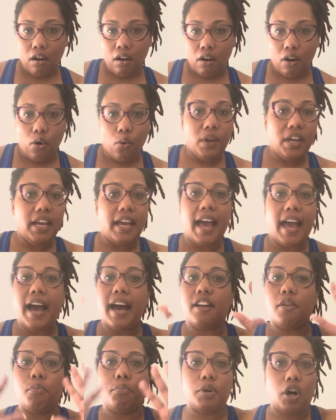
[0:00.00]
We had
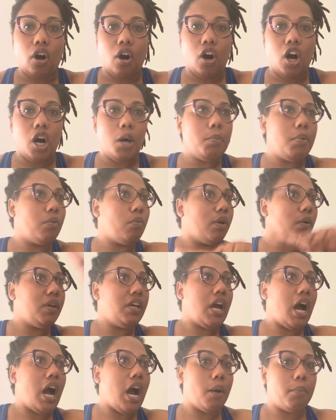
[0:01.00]
a ball, but when we
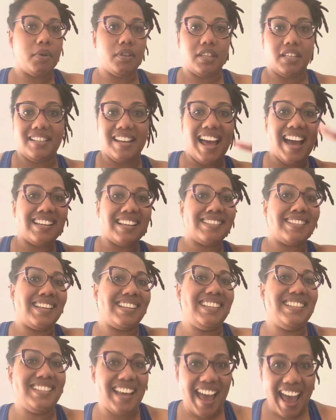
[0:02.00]
but the
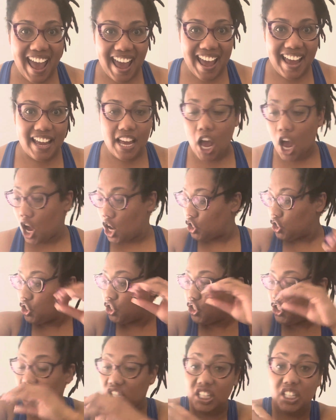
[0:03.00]
next day,
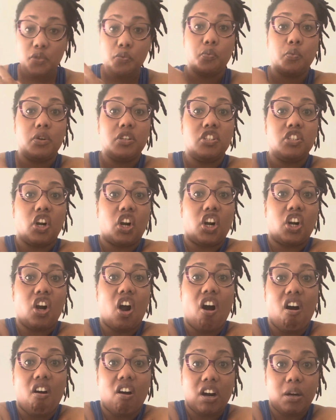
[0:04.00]
her
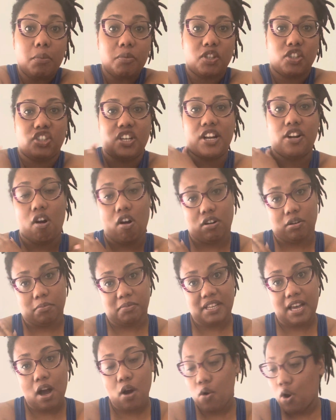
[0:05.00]
arms, because she had her arms
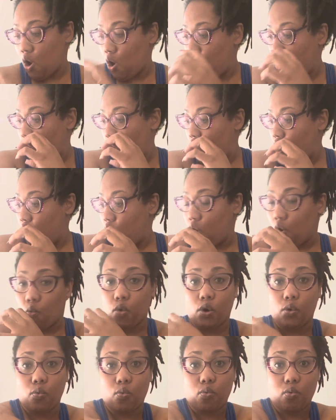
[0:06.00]
out,
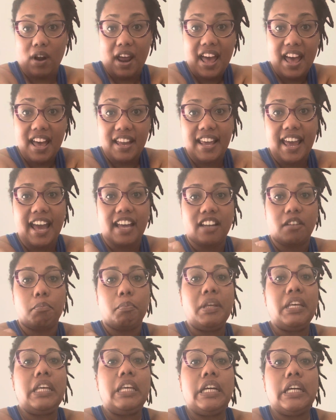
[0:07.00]
were red and
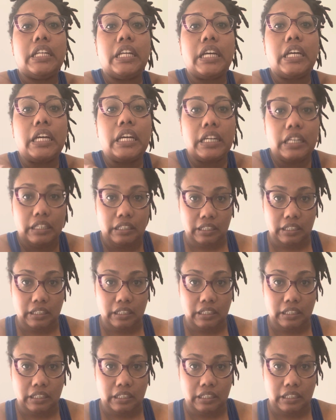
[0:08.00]
peeling.